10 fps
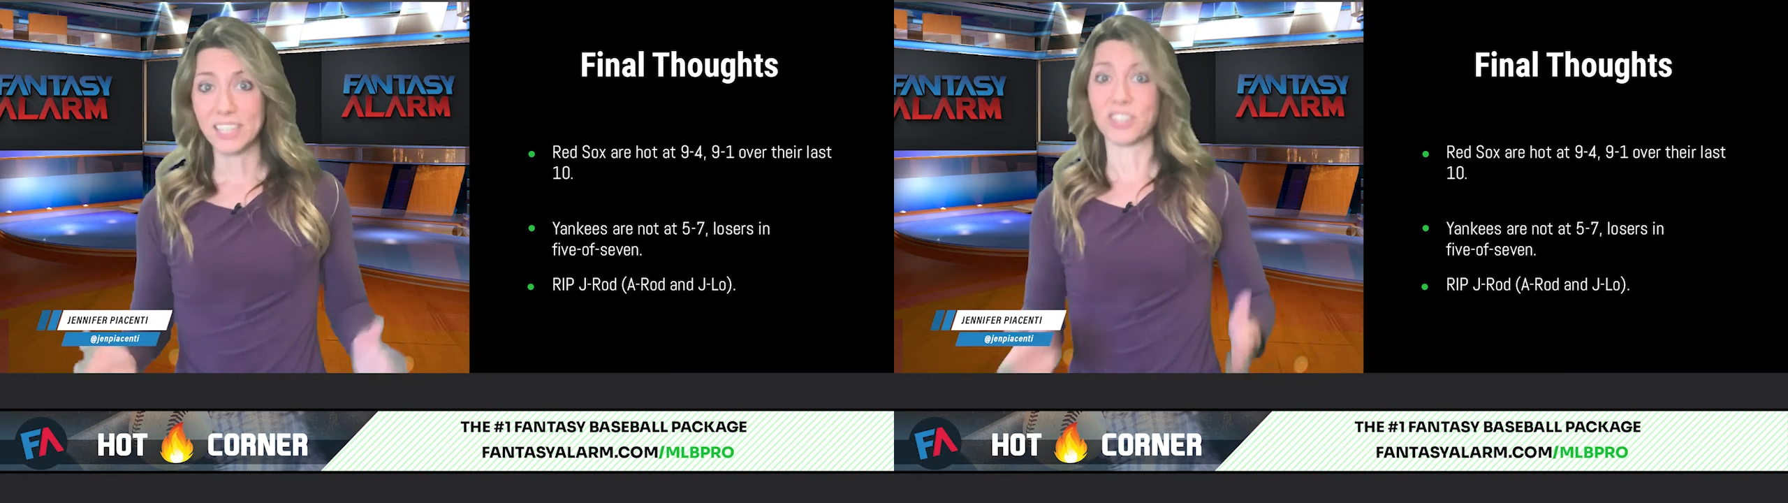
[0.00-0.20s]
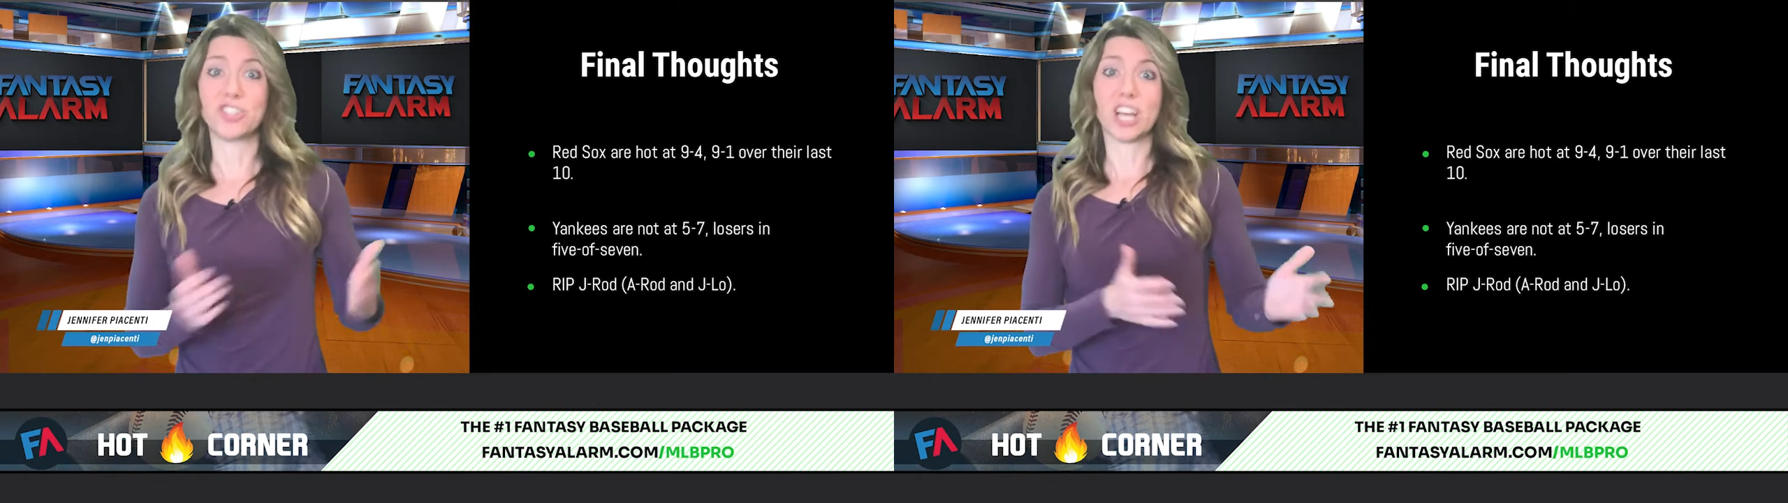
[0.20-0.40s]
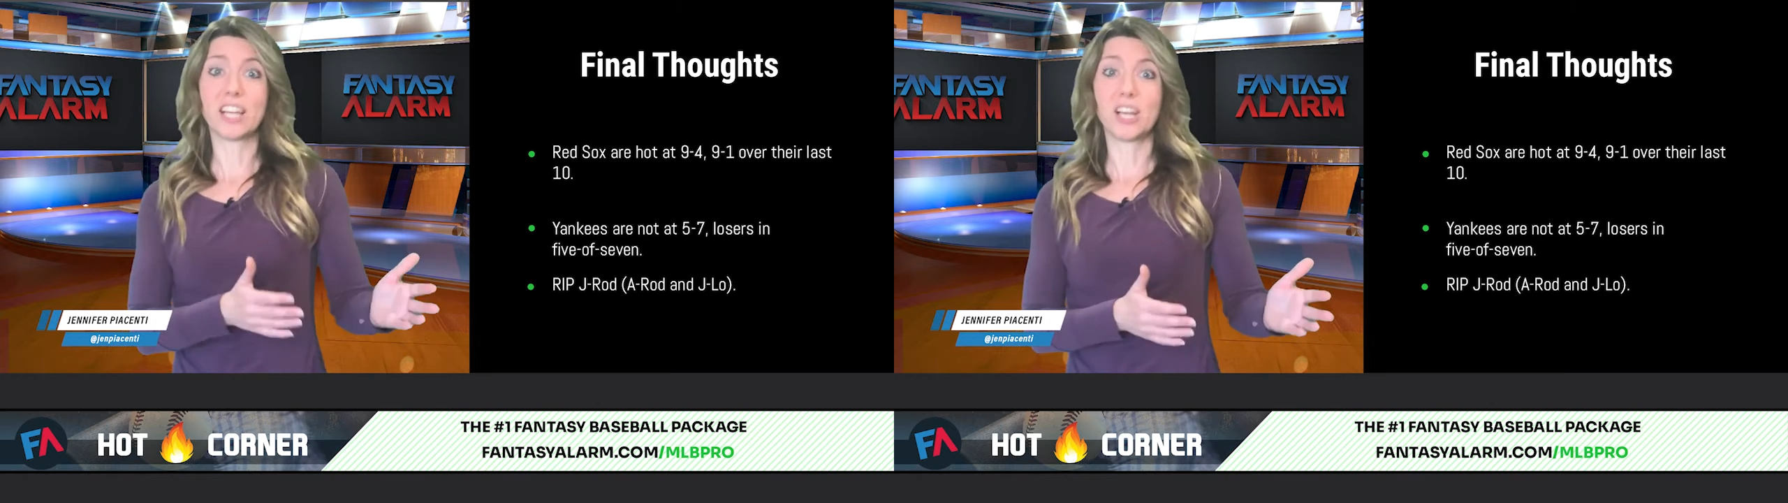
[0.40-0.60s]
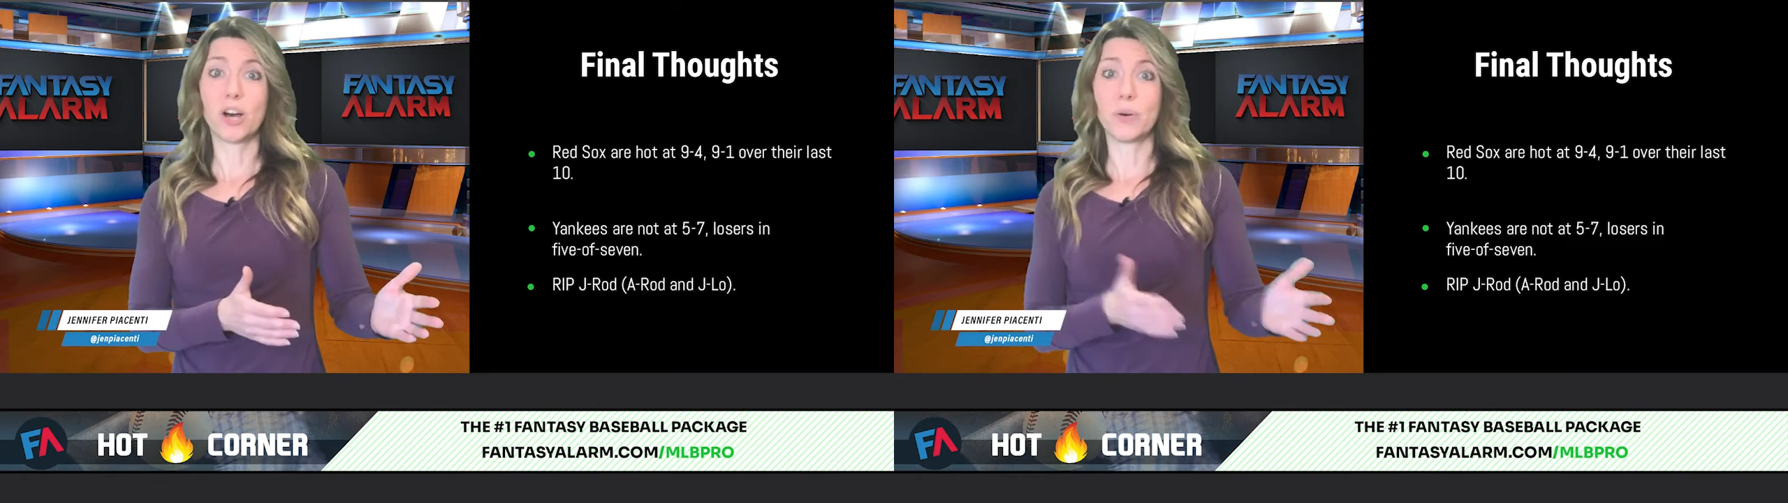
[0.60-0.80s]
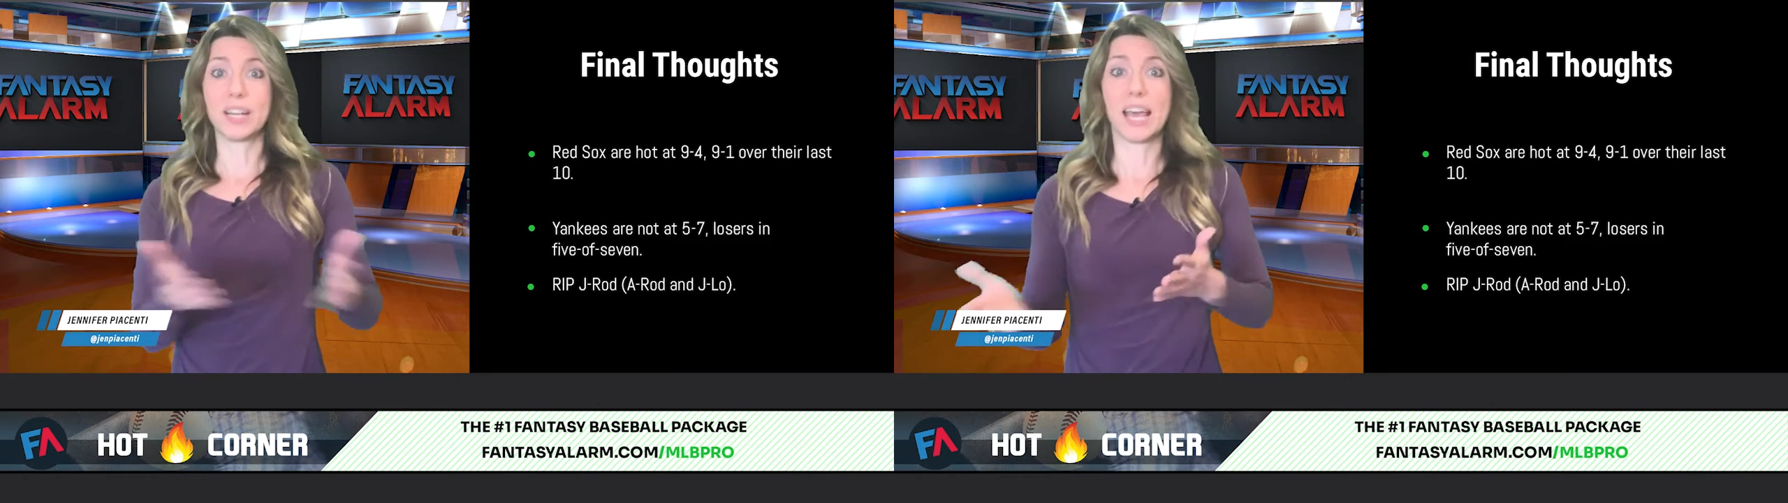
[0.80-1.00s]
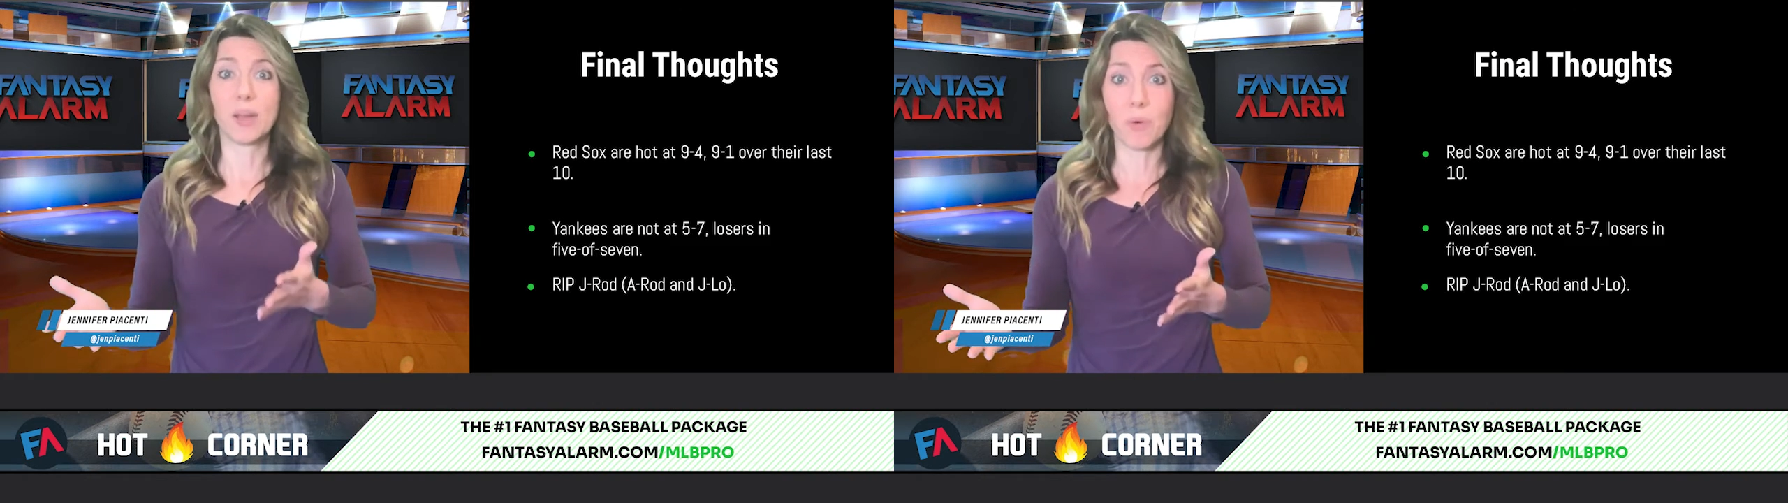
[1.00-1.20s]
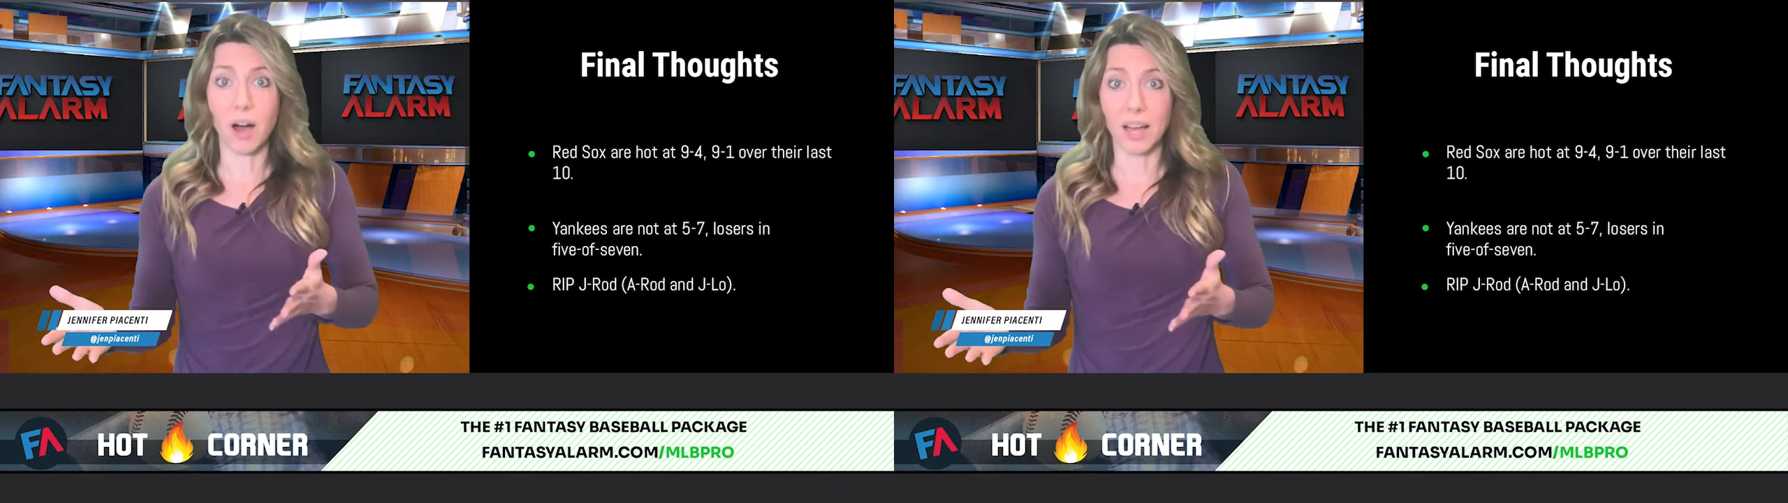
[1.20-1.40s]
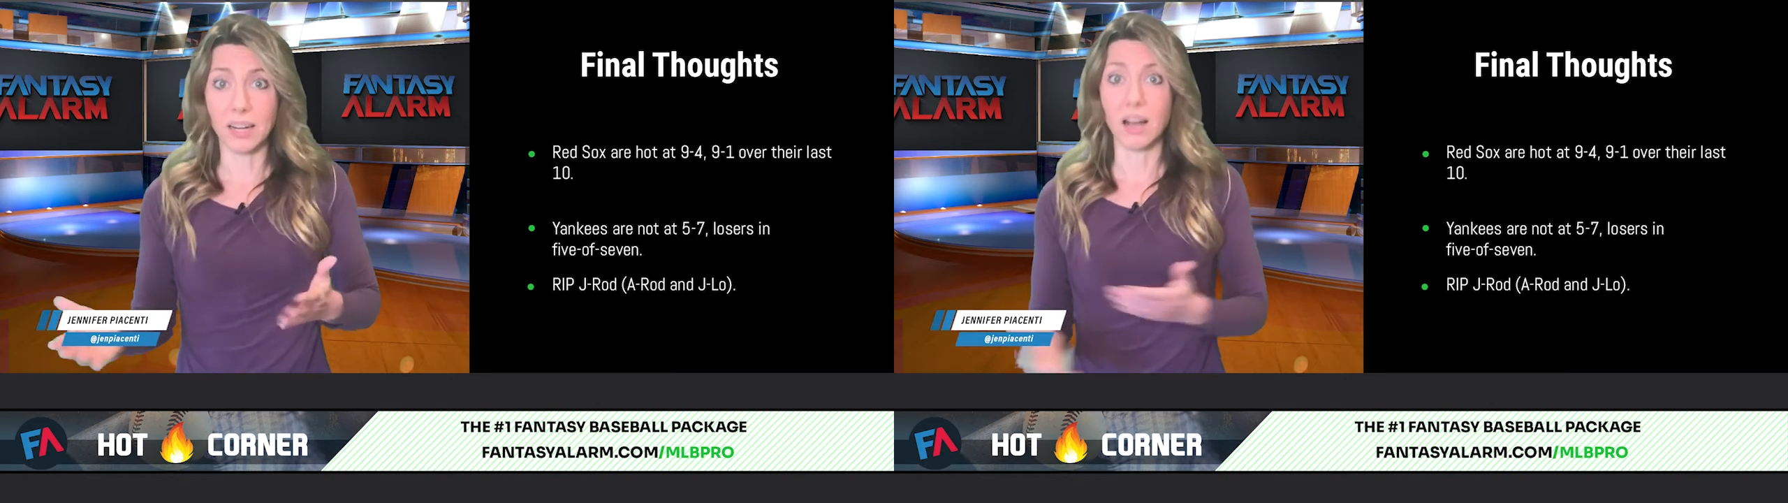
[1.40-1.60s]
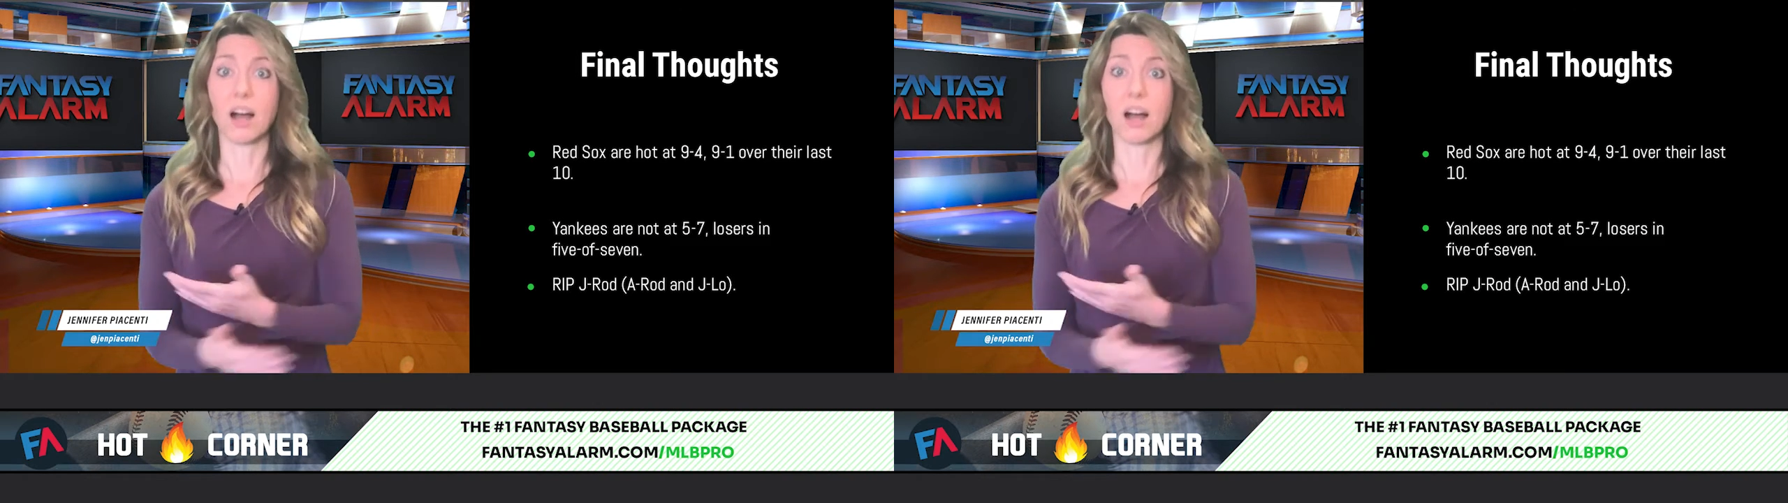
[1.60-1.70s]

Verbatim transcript: J-Lo and A-Rod